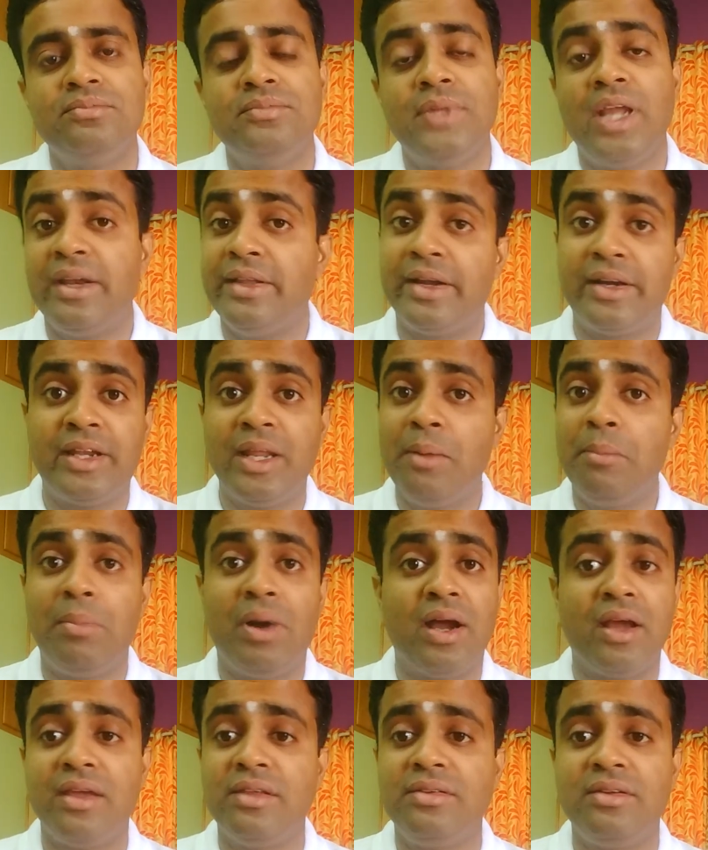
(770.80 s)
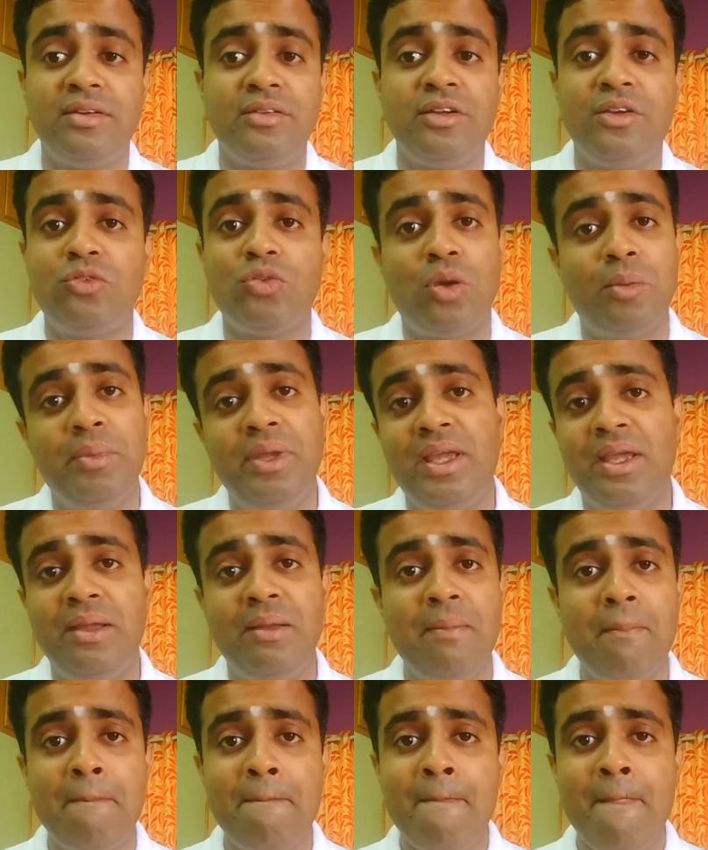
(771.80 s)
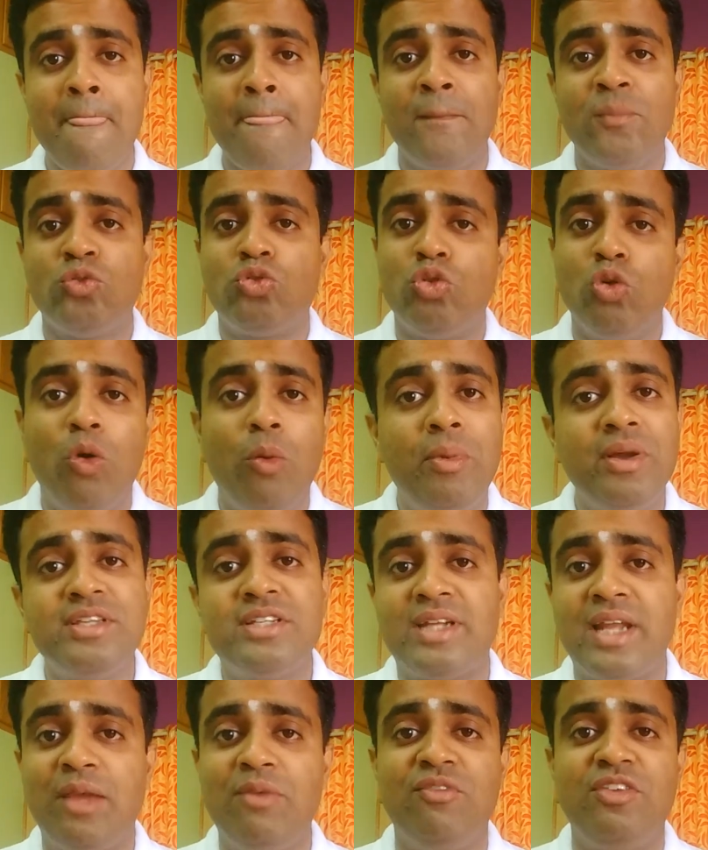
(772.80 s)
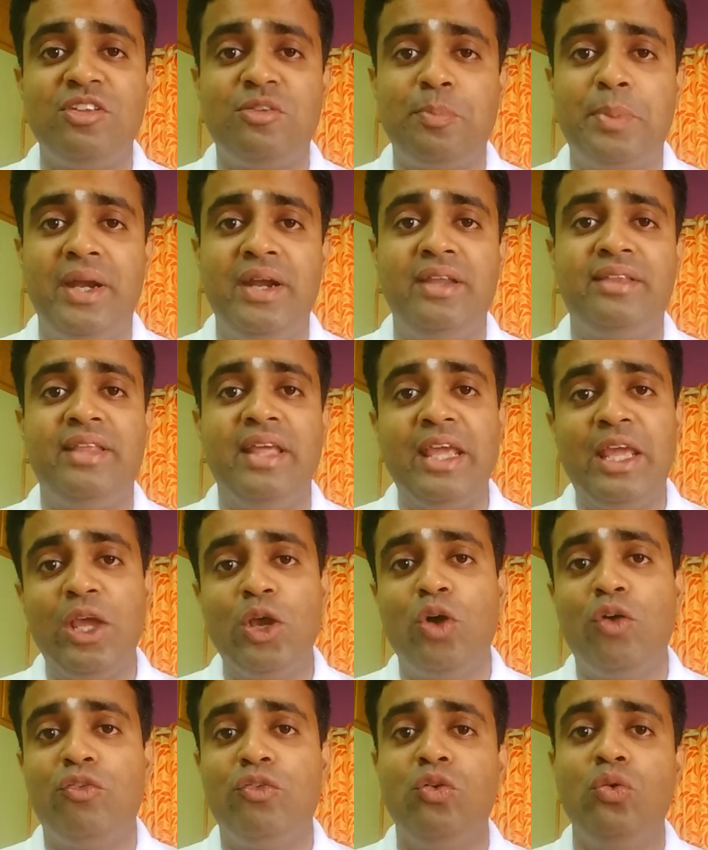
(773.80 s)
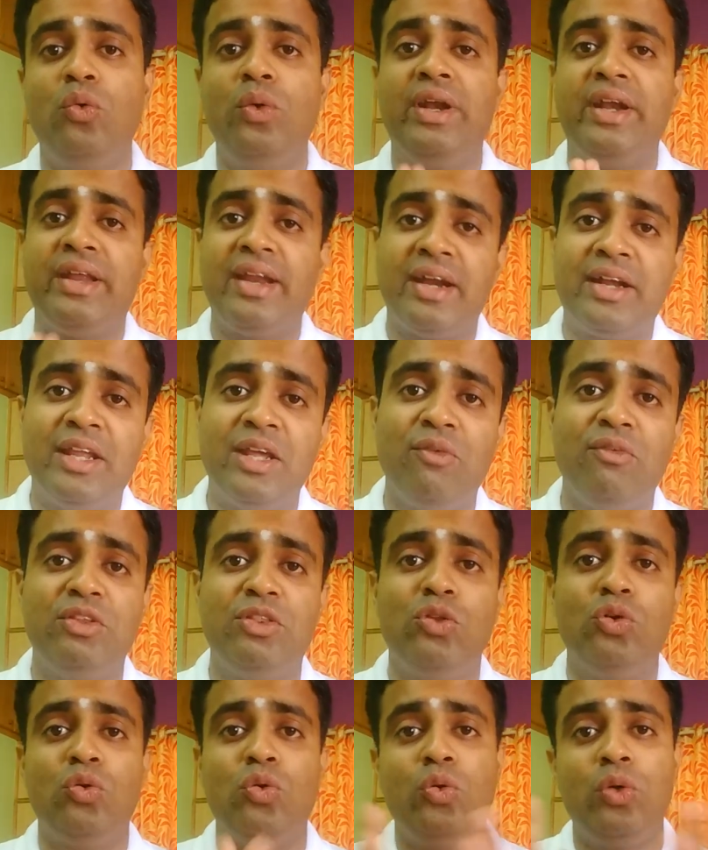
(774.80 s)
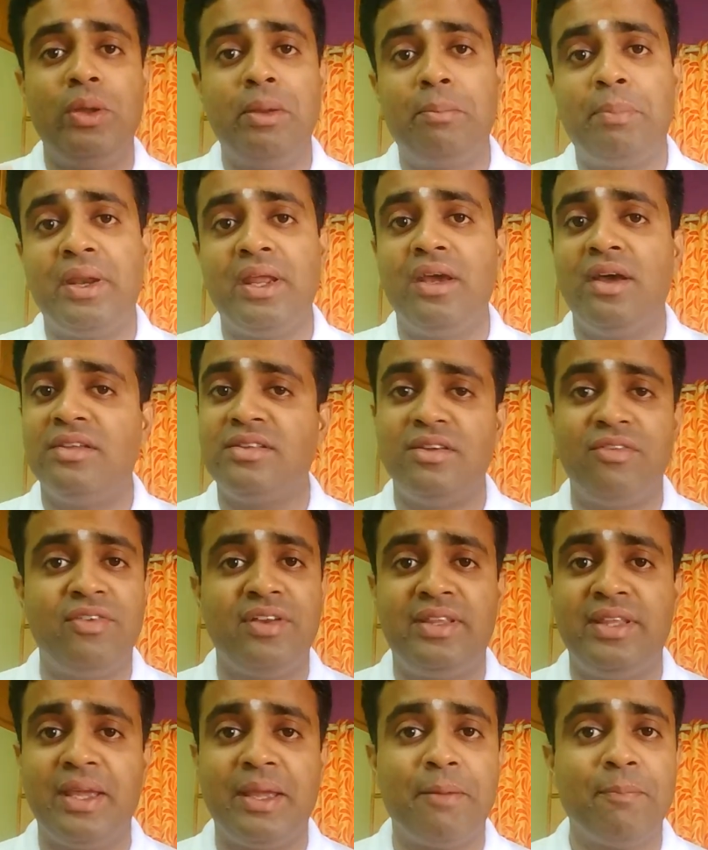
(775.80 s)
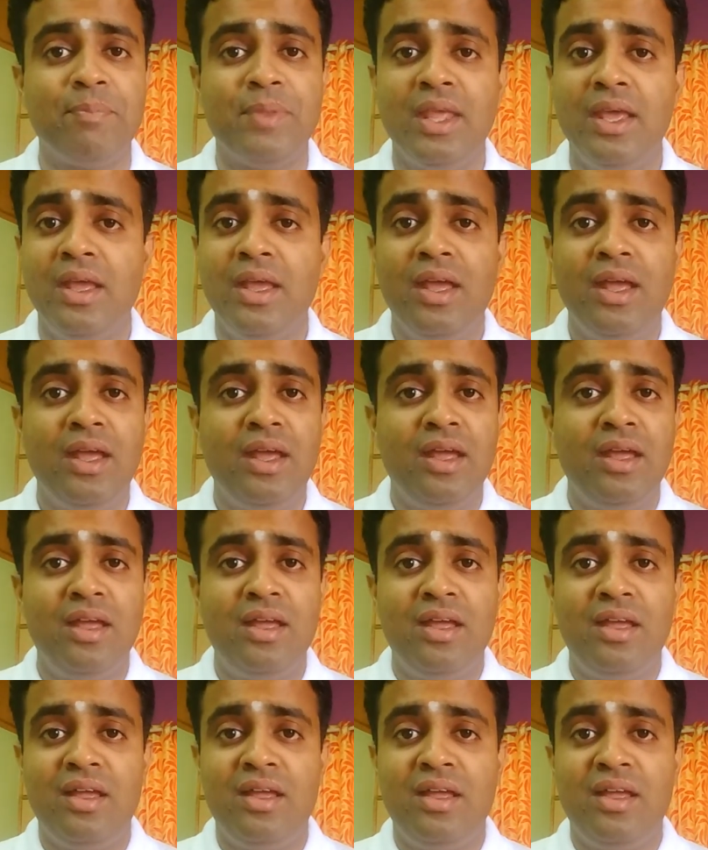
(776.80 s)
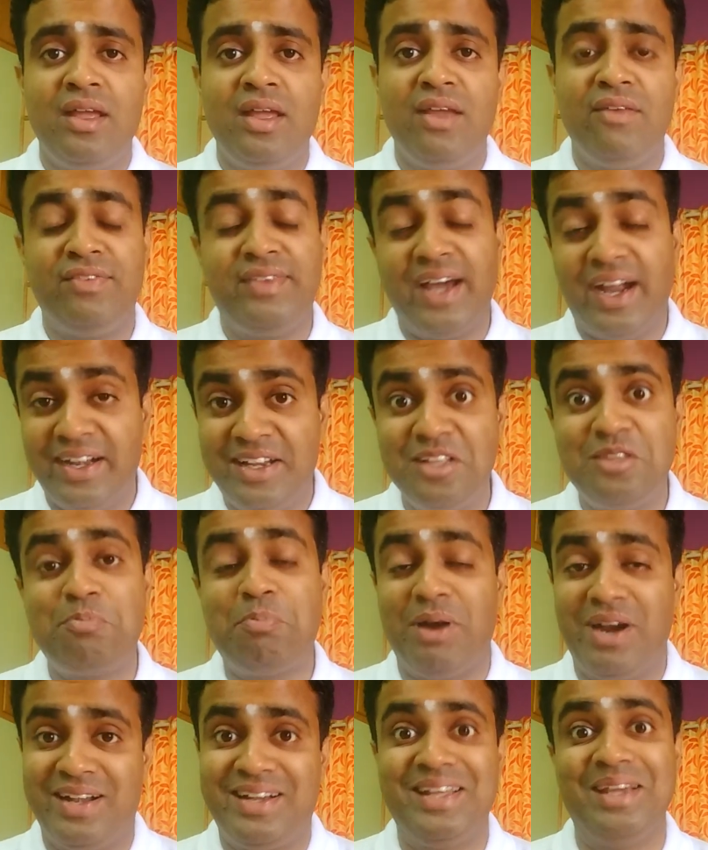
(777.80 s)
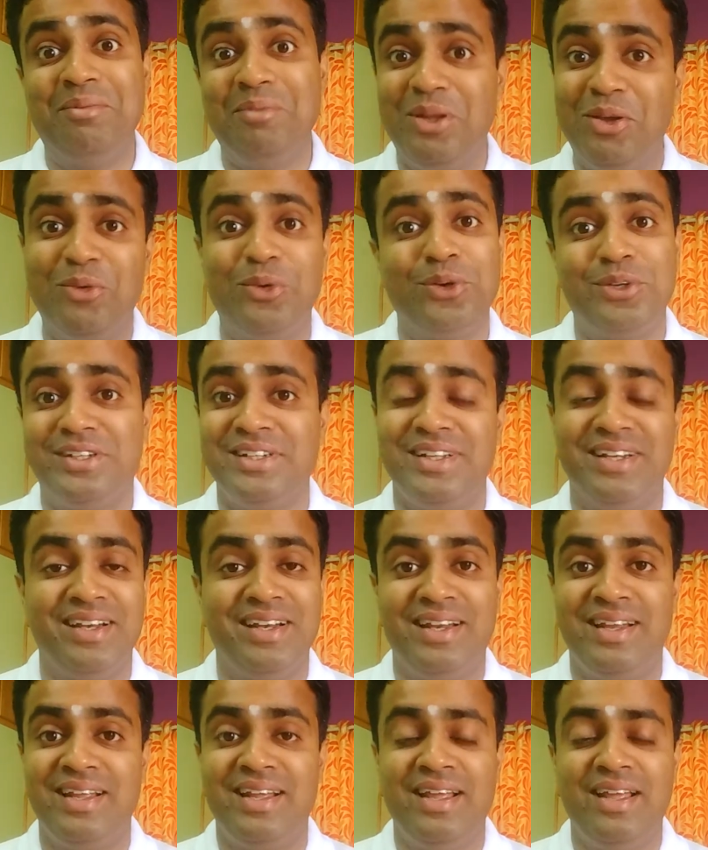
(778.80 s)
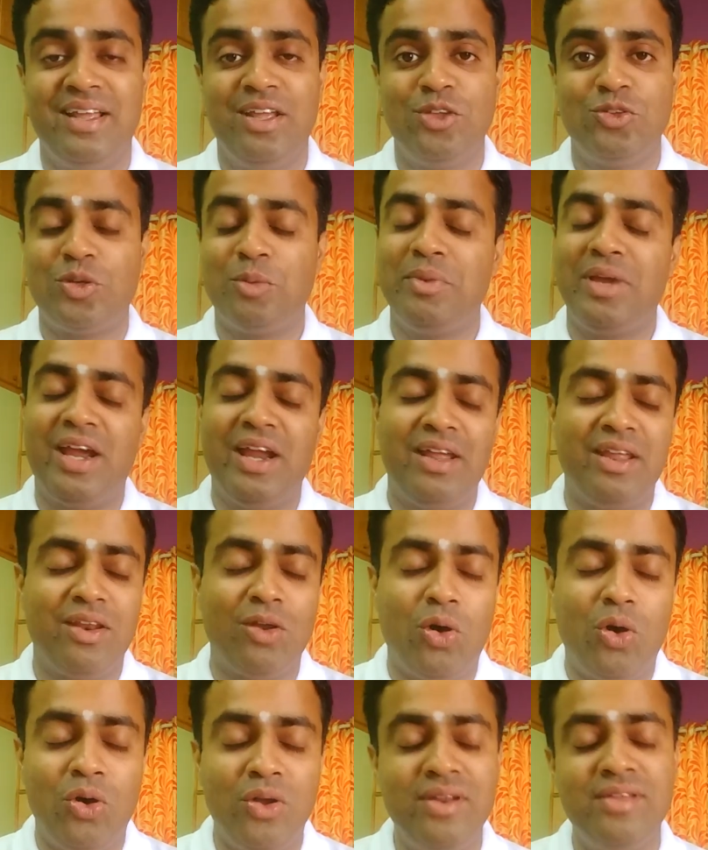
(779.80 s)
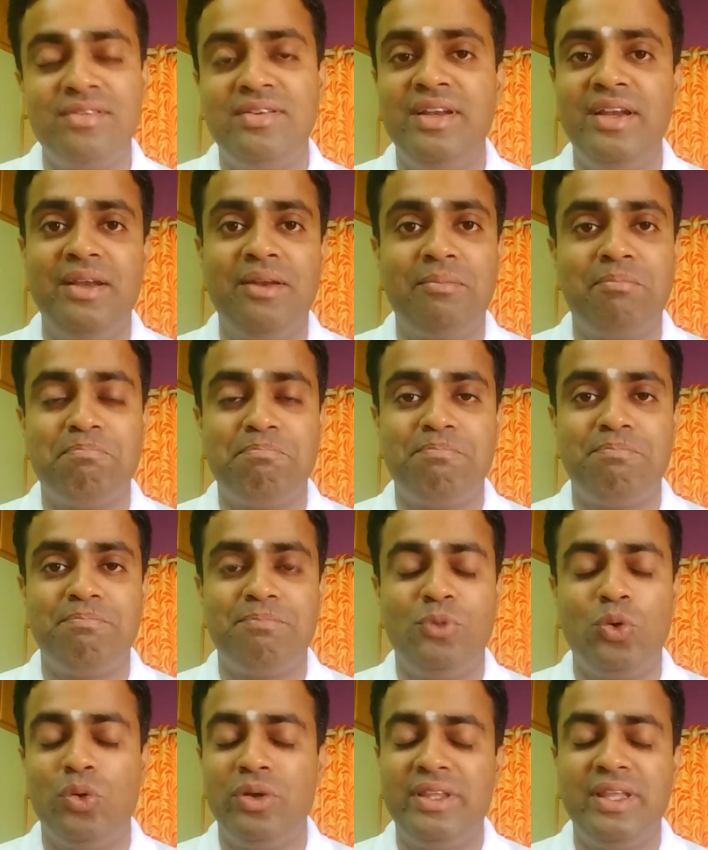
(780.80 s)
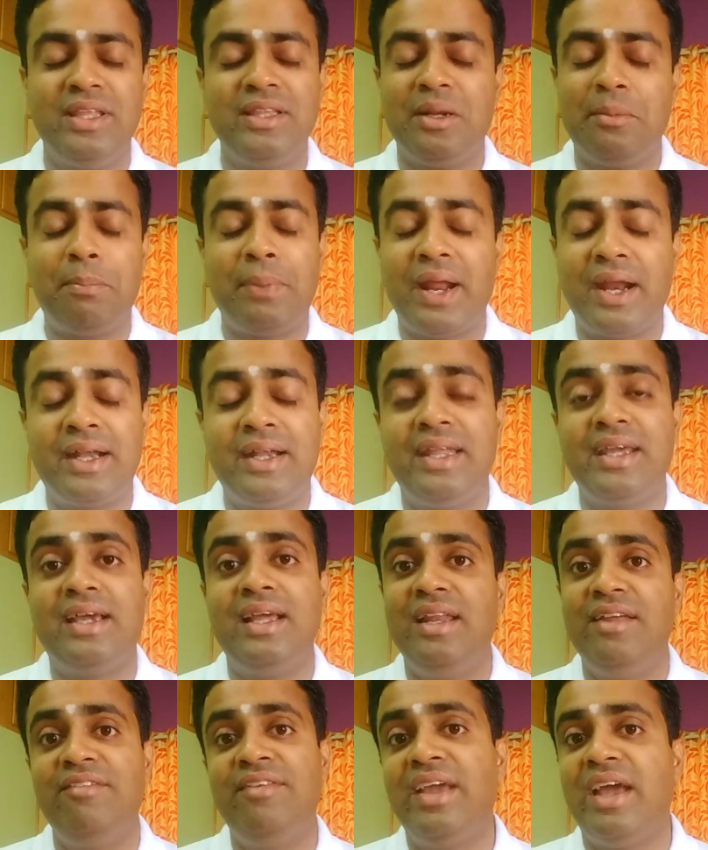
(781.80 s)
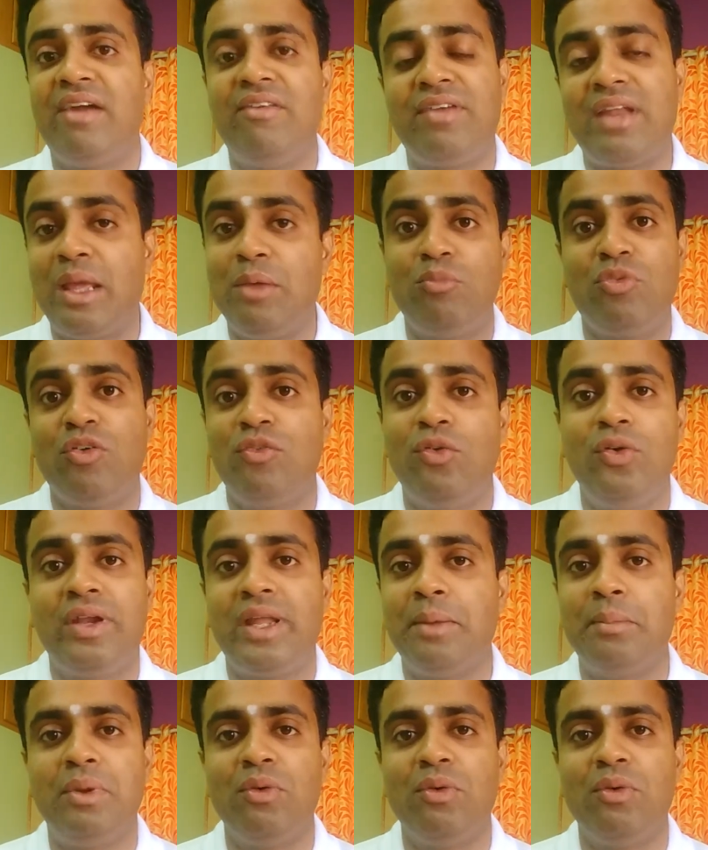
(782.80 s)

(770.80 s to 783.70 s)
At that time, Bhagia sir said, Swami, so much time we spend thinking of you, interacting with you, doing prayers, everything. If that is part time devotion, Swami, I honestly don't think that practically we have time for full time